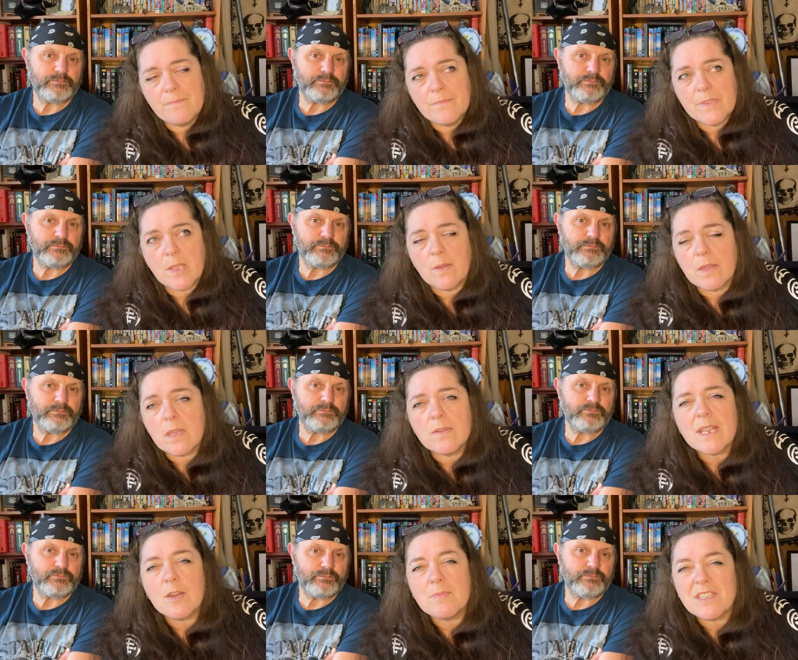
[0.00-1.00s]
Speaker 1: so go
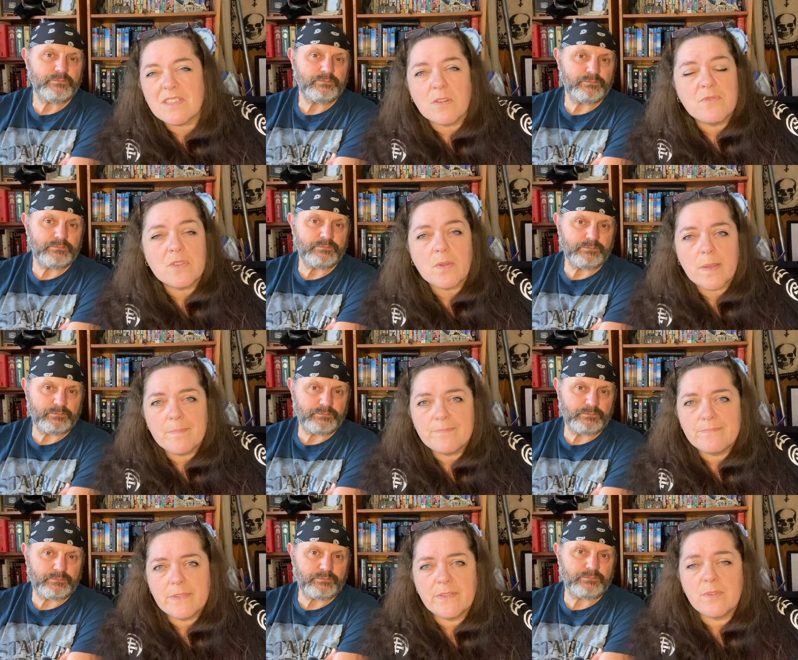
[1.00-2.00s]
and help yourself to it
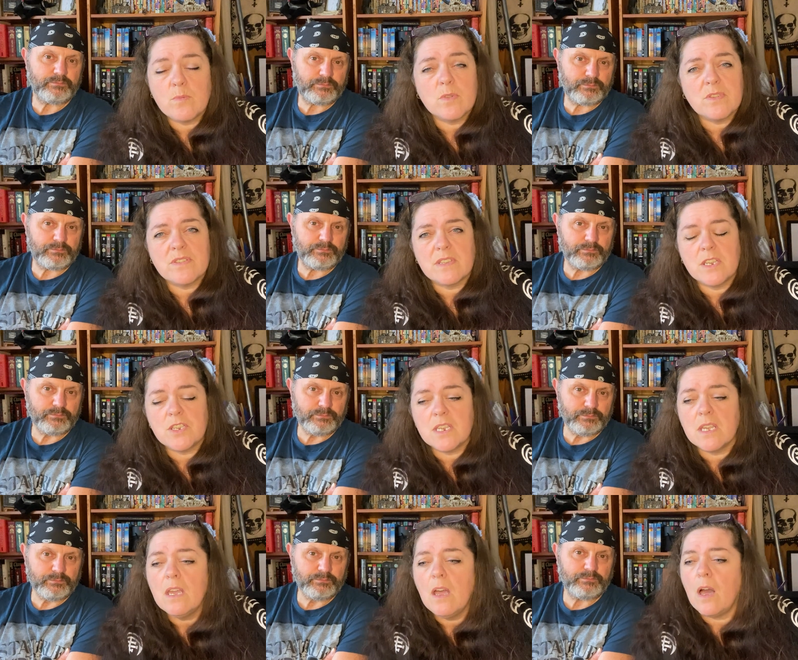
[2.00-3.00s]
if you want to stitch
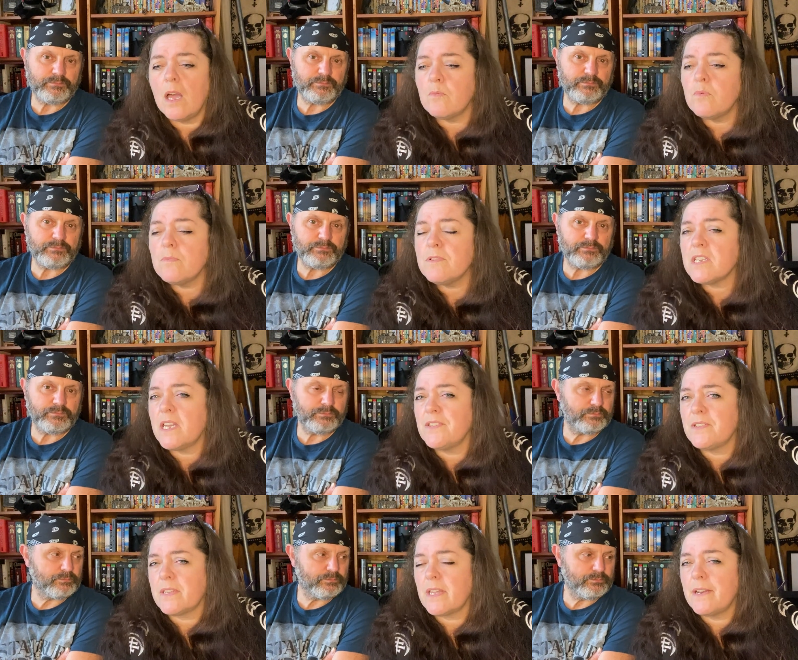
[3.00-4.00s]
it. I will be
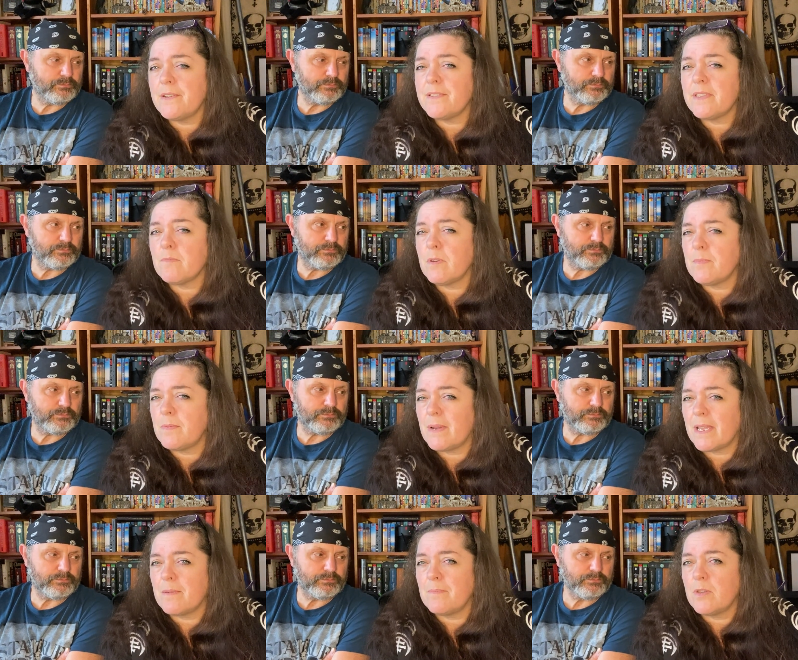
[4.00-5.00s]
changing the colours. It won't be
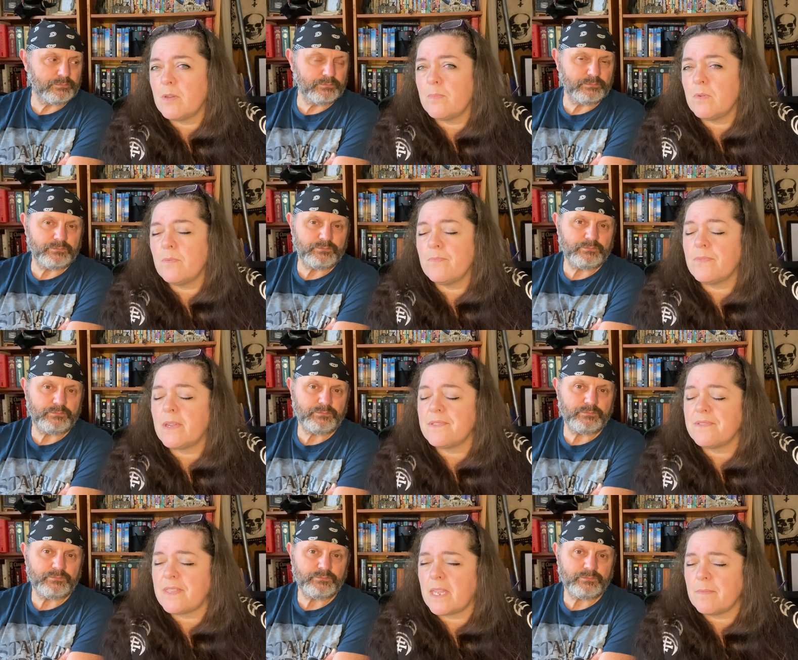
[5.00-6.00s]
black and purple.
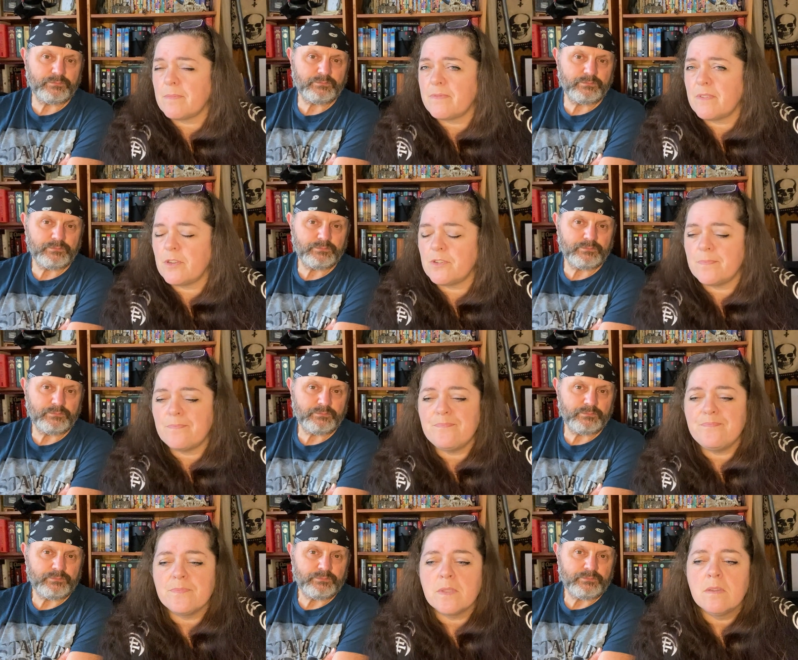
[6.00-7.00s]
That's Sam's version.
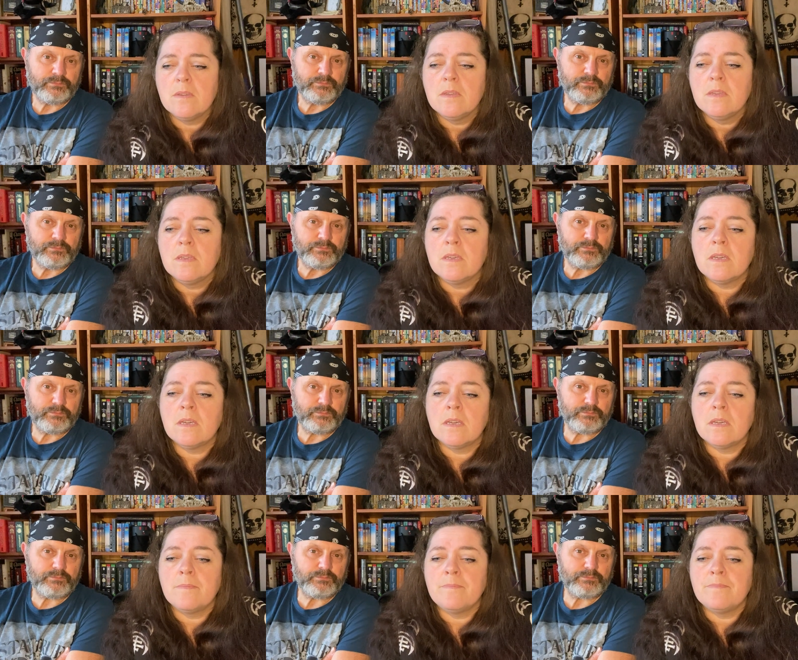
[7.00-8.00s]

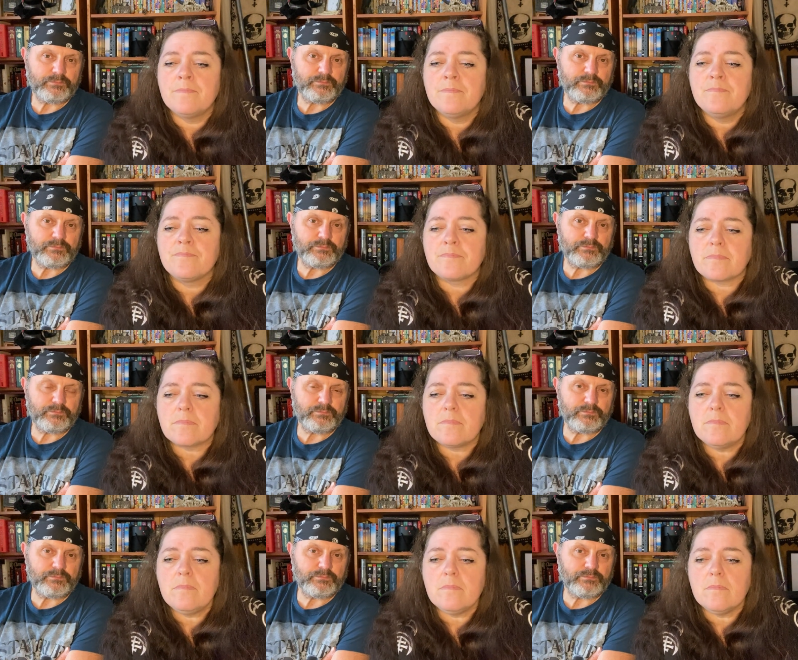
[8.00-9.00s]
Um,
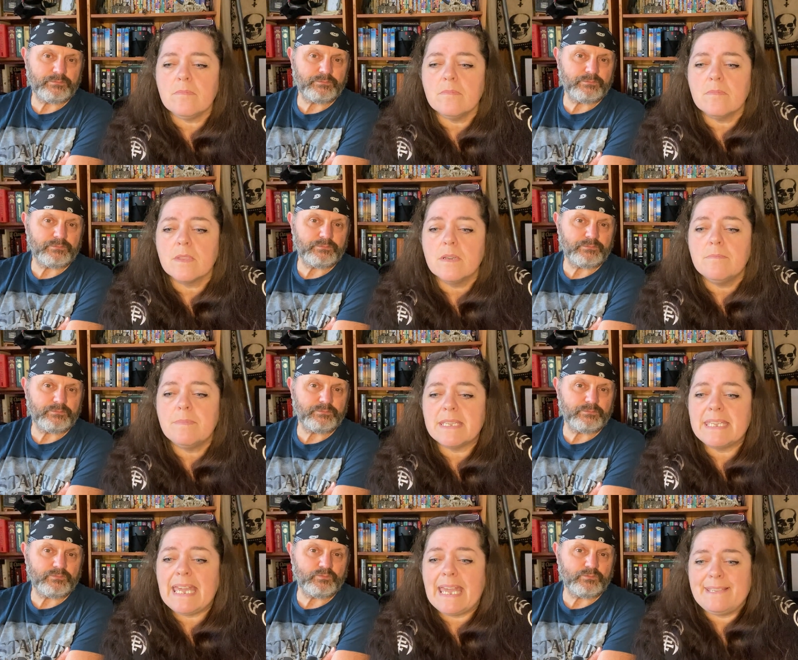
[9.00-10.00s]

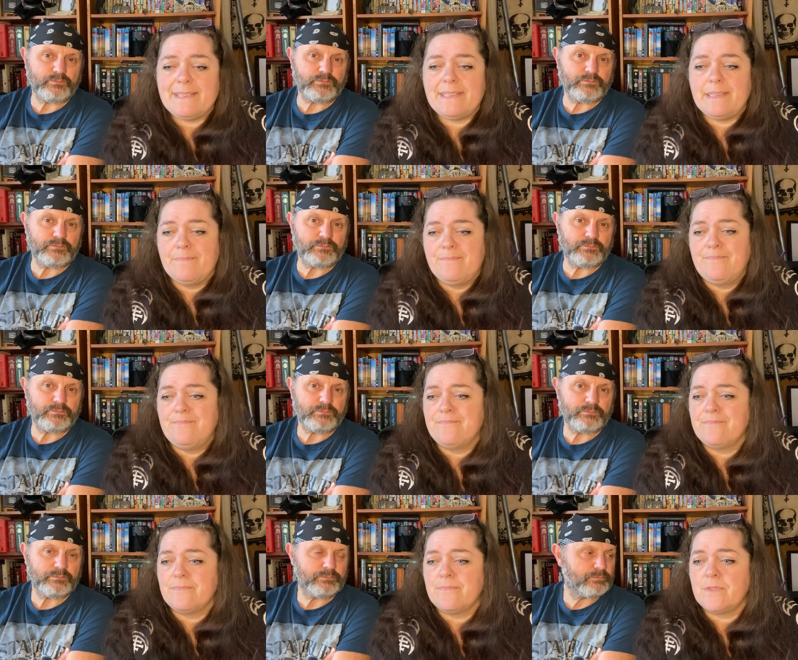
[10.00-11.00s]
but yes...
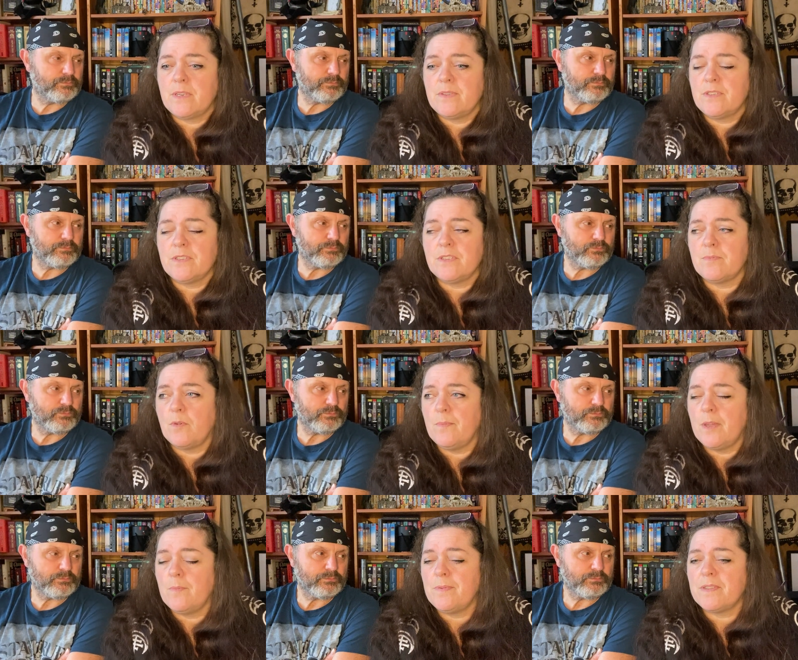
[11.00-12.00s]
So it's just a
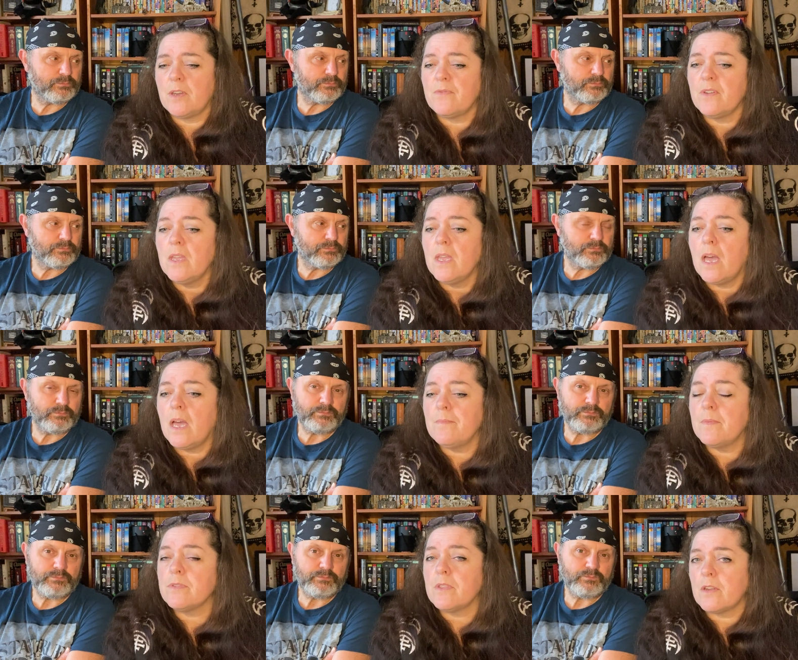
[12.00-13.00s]
small, help yourself.
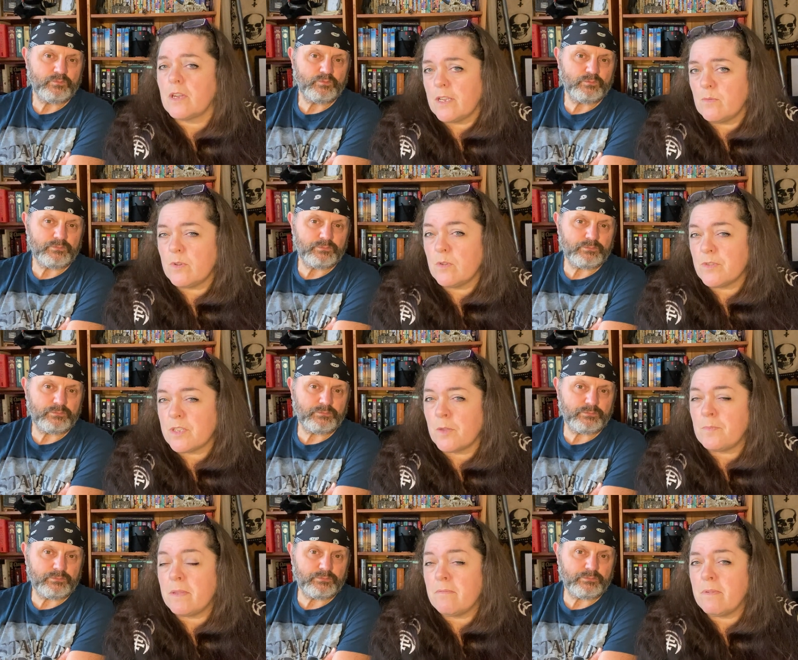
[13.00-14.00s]
Um, I will also be